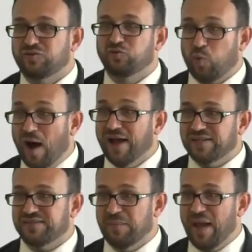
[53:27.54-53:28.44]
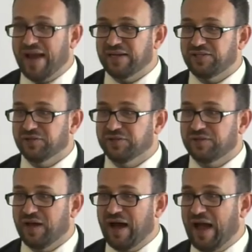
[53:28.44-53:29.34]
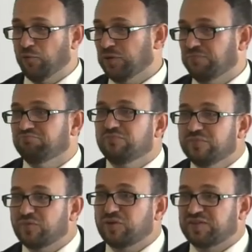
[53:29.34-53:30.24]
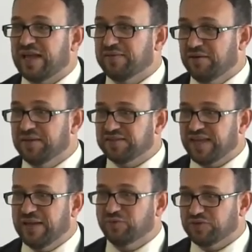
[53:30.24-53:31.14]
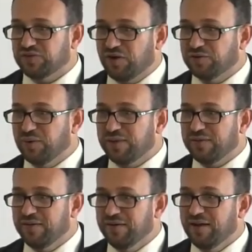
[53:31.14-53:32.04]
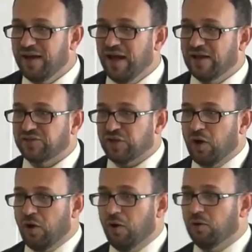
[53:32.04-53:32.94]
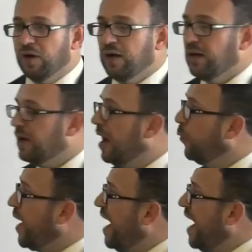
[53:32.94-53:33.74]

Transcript: twice the magnitude, I would say they're the same to start with. So we